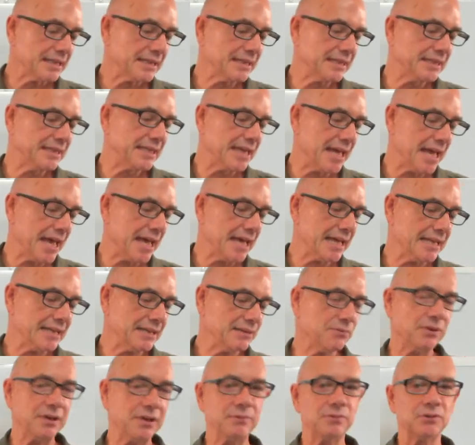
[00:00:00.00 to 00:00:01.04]
Then
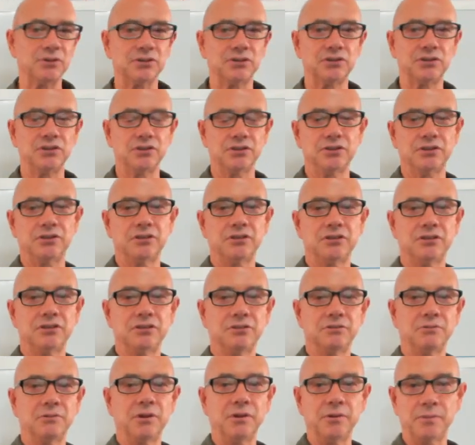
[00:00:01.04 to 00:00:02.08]
we will
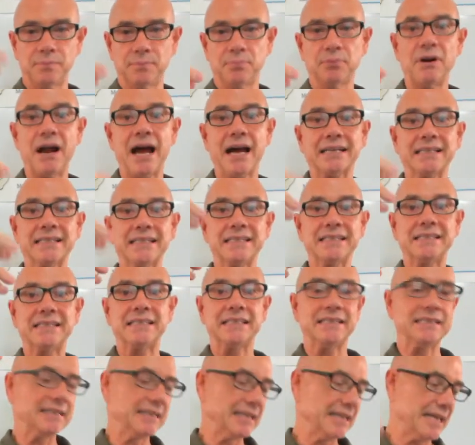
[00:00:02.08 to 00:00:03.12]
do, we'll practice
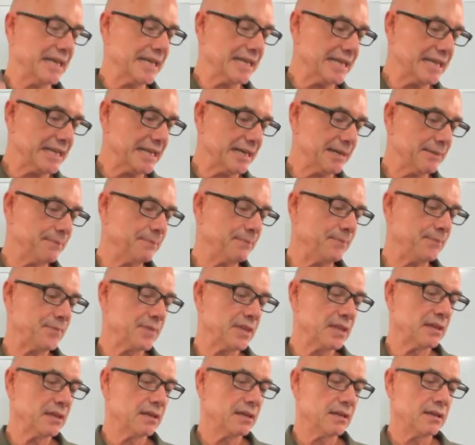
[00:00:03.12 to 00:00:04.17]
idiom,
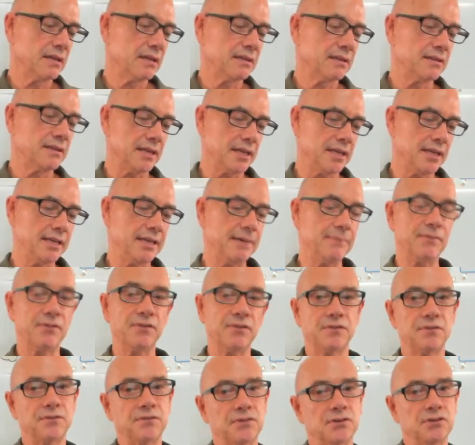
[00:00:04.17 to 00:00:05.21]
the idiom
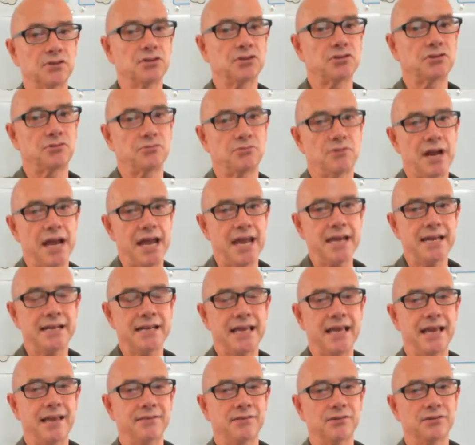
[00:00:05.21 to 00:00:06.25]
first rate,
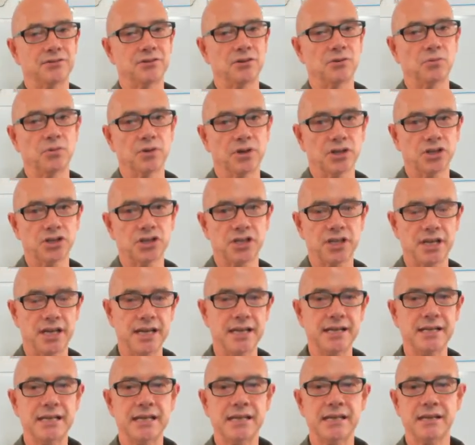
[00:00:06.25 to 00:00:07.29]
and there's a
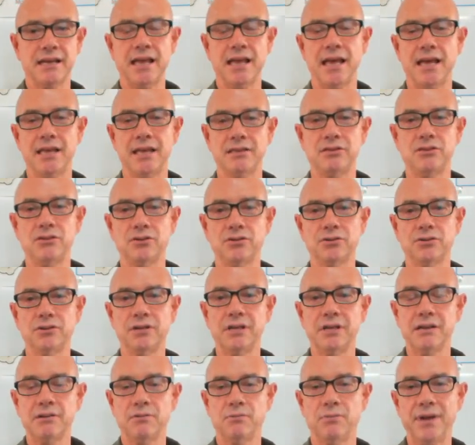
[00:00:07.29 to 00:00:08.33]
worksheet, and the,
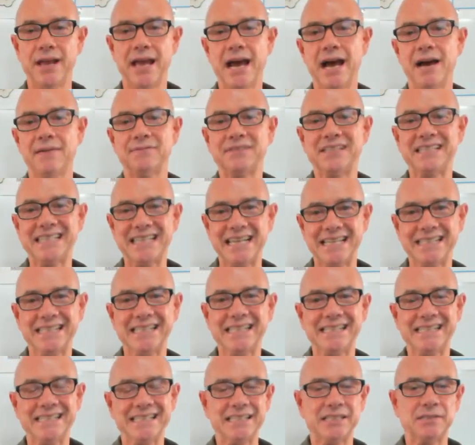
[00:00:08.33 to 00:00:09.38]
we have
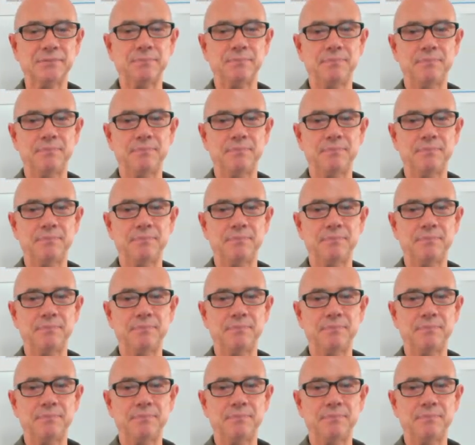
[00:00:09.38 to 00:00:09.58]
sentences